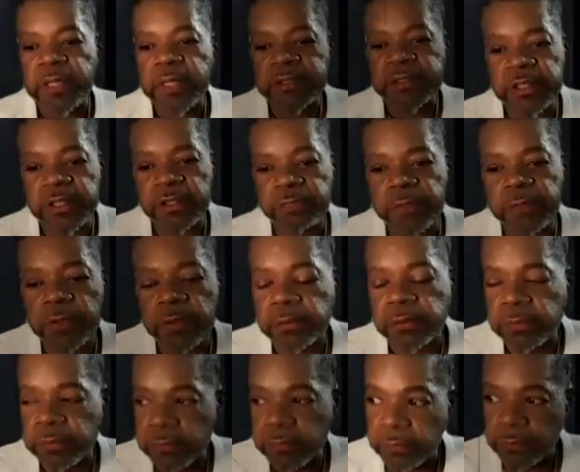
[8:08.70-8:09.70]
my cell
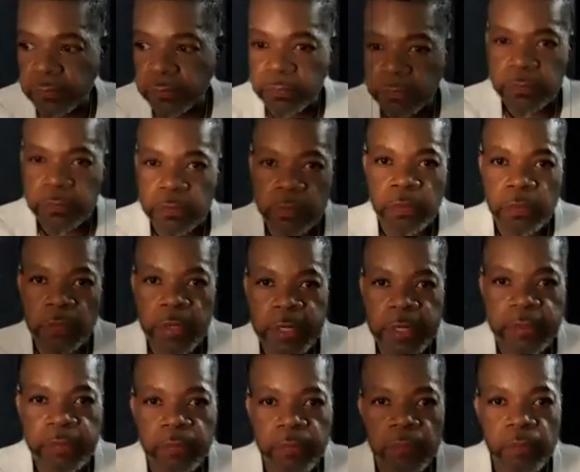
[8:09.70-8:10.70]
phone
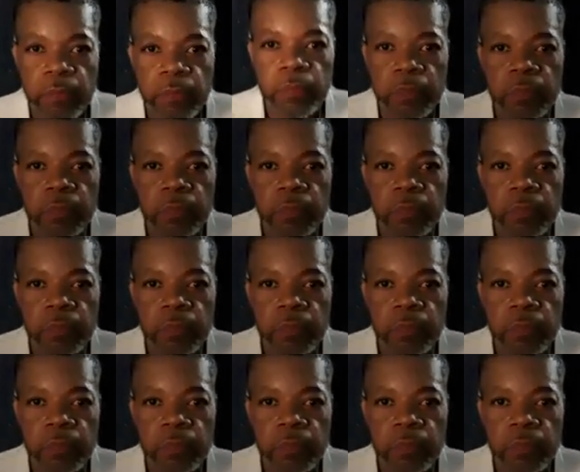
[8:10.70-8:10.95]
rang.